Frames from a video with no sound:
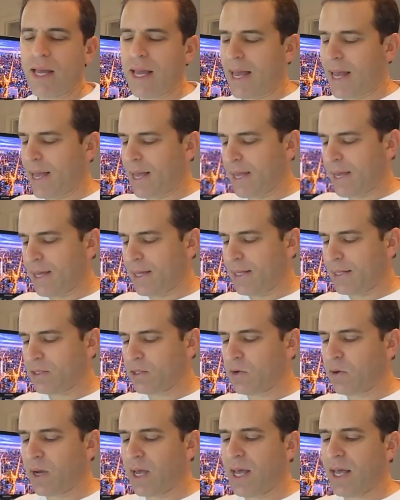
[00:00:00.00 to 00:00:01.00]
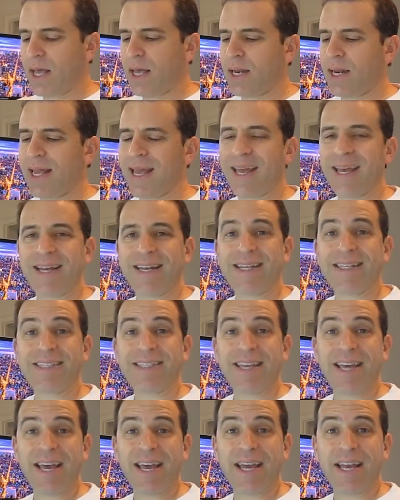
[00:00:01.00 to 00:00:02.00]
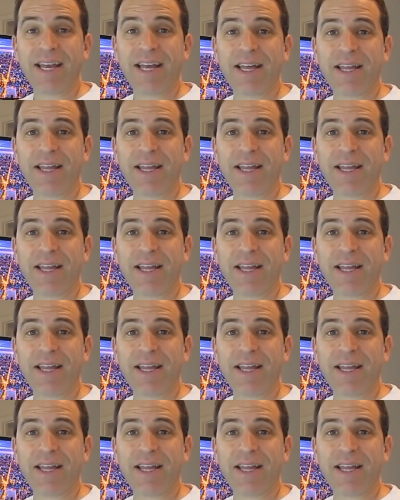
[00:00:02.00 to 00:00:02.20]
And let's go ahead and take